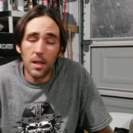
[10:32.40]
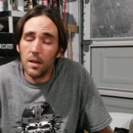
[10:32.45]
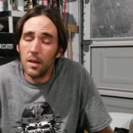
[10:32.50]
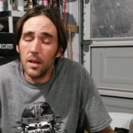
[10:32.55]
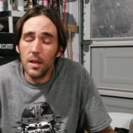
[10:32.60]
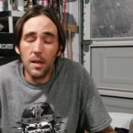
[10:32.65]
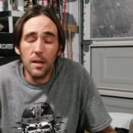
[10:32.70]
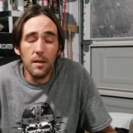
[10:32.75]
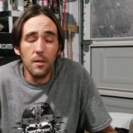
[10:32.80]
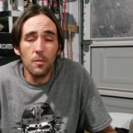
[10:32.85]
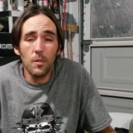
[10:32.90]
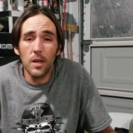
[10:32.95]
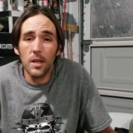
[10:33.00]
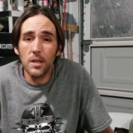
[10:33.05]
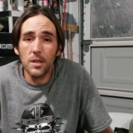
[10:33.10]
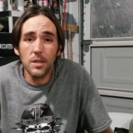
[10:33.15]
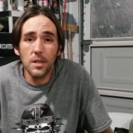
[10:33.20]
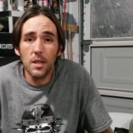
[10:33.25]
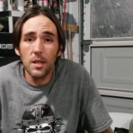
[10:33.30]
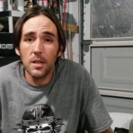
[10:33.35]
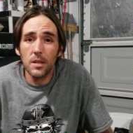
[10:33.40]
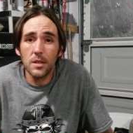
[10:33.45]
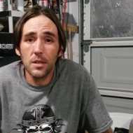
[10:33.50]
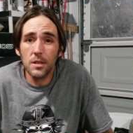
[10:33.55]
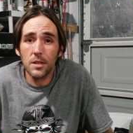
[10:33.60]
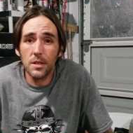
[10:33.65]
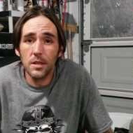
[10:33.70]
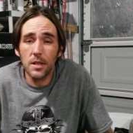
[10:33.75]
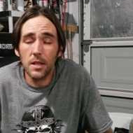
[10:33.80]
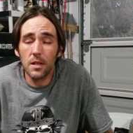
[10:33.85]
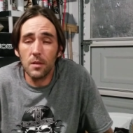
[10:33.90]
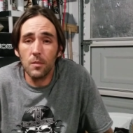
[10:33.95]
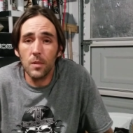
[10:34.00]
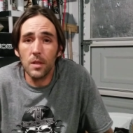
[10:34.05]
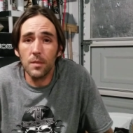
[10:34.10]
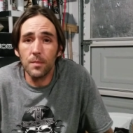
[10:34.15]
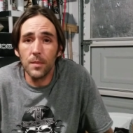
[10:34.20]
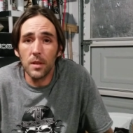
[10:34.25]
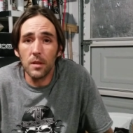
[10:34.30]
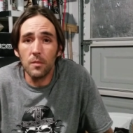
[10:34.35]
Anyways, just stick
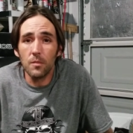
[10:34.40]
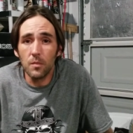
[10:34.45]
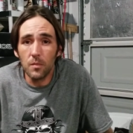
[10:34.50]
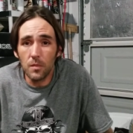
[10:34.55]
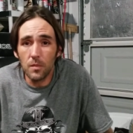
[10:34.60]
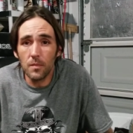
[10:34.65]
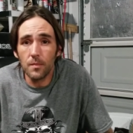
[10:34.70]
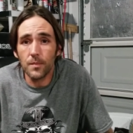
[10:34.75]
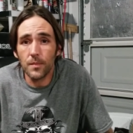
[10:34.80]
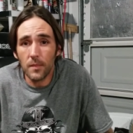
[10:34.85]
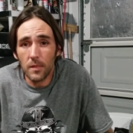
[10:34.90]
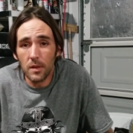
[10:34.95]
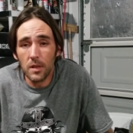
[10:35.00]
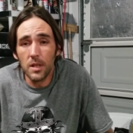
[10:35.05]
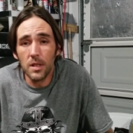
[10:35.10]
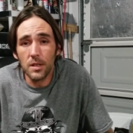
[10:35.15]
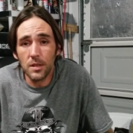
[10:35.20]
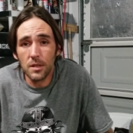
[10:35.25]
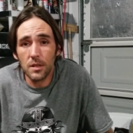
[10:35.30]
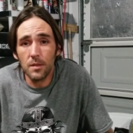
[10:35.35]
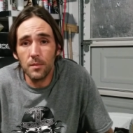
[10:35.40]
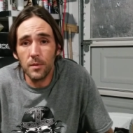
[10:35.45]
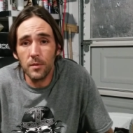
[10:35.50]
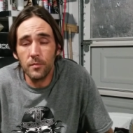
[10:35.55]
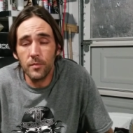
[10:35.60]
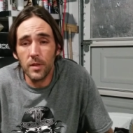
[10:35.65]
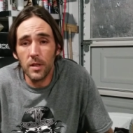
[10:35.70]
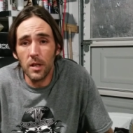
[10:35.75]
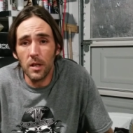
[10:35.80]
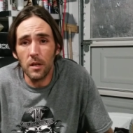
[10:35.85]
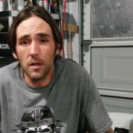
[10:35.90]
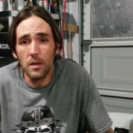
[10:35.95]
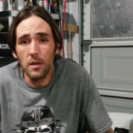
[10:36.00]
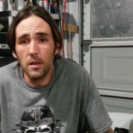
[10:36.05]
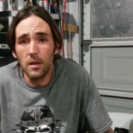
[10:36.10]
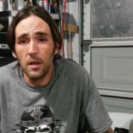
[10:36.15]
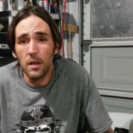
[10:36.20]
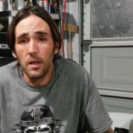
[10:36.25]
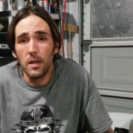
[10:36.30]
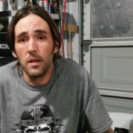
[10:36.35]
with me. It's going to be fun.
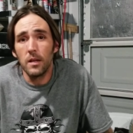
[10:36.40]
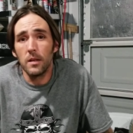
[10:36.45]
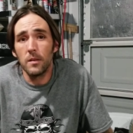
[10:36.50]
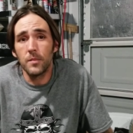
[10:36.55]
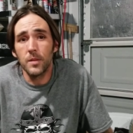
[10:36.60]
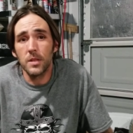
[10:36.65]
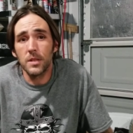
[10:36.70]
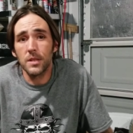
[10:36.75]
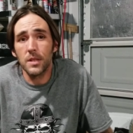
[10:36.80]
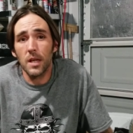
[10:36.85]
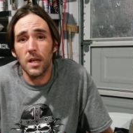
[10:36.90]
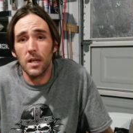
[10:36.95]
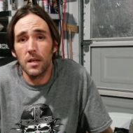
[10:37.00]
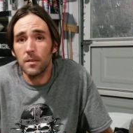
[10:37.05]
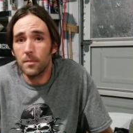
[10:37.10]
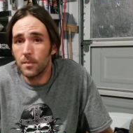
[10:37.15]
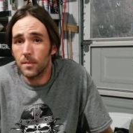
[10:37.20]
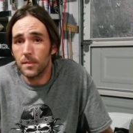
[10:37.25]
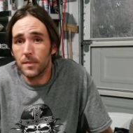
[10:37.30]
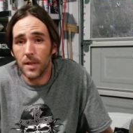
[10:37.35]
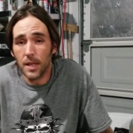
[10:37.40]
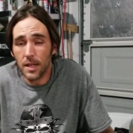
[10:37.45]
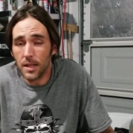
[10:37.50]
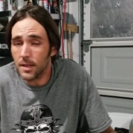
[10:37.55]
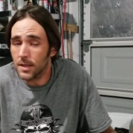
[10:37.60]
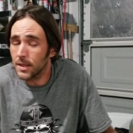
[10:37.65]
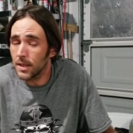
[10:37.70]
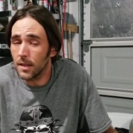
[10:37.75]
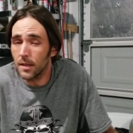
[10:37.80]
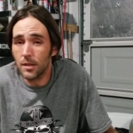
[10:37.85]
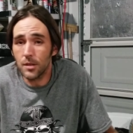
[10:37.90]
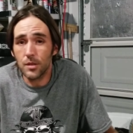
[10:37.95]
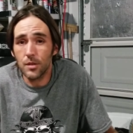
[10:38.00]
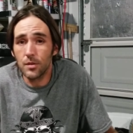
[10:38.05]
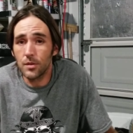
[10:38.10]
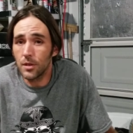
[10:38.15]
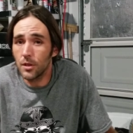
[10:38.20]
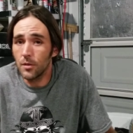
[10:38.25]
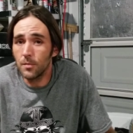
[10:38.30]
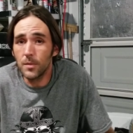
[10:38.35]
If it's not, like I said, it's
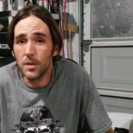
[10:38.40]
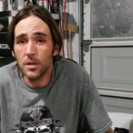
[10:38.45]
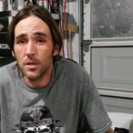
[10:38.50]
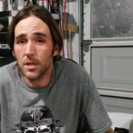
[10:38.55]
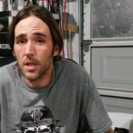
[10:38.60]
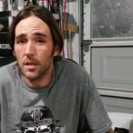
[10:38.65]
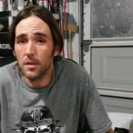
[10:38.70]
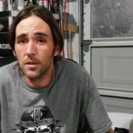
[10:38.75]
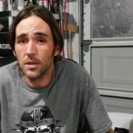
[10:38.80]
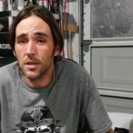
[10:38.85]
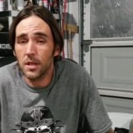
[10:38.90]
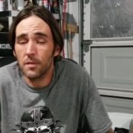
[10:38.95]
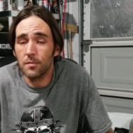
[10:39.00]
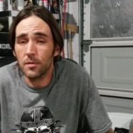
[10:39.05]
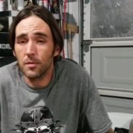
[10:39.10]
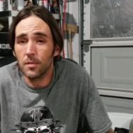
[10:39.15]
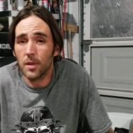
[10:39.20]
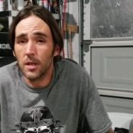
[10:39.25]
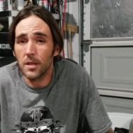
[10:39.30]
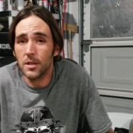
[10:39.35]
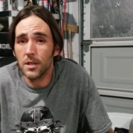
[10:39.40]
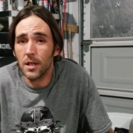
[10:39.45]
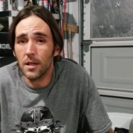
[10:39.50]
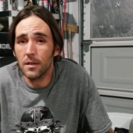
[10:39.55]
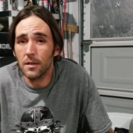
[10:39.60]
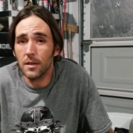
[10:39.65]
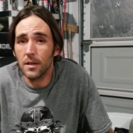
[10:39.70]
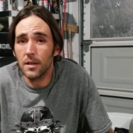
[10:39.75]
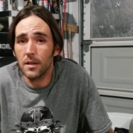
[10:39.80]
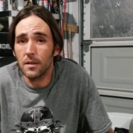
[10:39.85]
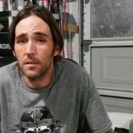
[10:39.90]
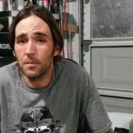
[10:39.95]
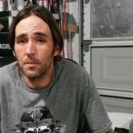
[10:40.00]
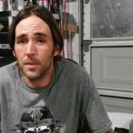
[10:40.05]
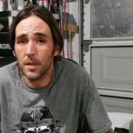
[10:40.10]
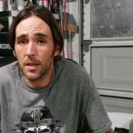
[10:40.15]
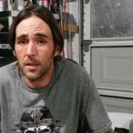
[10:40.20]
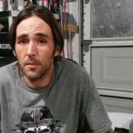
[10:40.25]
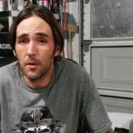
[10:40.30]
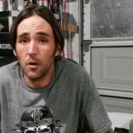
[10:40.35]
YouTube. There's other stuff to watch out there.
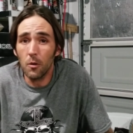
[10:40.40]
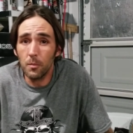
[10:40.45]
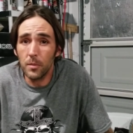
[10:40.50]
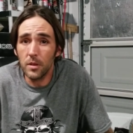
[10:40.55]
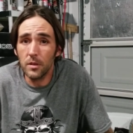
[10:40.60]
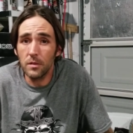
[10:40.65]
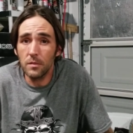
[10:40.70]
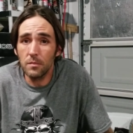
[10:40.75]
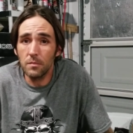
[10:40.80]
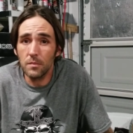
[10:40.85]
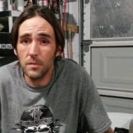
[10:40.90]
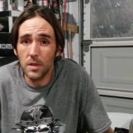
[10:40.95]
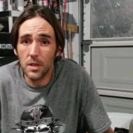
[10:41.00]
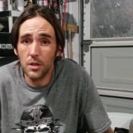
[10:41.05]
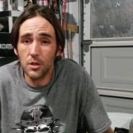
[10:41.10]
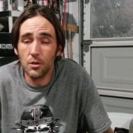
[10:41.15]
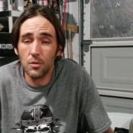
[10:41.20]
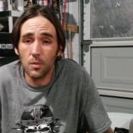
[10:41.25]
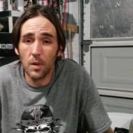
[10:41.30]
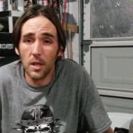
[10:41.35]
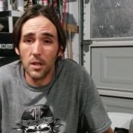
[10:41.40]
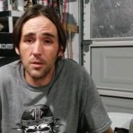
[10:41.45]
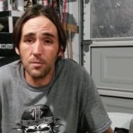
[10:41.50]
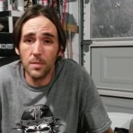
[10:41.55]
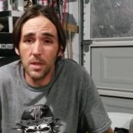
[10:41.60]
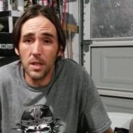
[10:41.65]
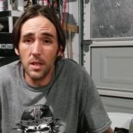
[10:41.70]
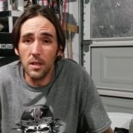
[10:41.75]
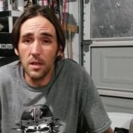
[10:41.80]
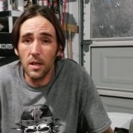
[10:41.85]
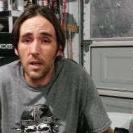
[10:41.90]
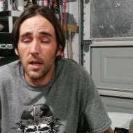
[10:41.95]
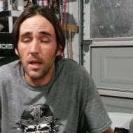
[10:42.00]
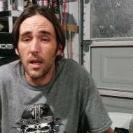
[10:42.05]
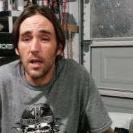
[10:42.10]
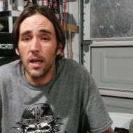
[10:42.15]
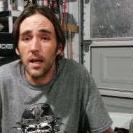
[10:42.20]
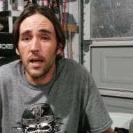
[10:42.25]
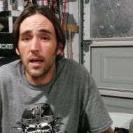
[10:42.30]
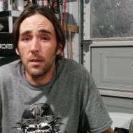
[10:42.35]
But I'm hoping that you'll watch me
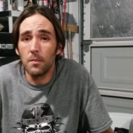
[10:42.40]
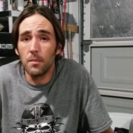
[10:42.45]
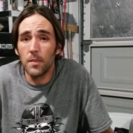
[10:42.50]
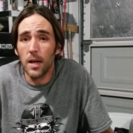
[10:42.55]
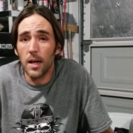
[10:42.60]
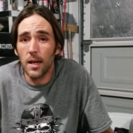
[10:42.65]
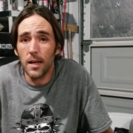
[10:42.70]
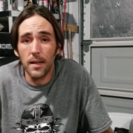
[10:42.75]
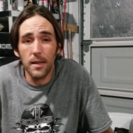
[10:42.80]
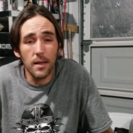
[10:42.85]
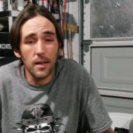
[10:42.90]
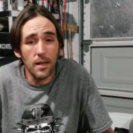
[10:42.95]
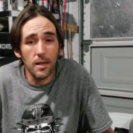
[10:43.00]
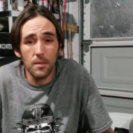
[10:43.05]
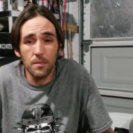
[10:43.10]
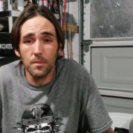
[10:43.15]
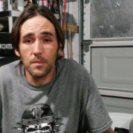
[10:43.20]
and my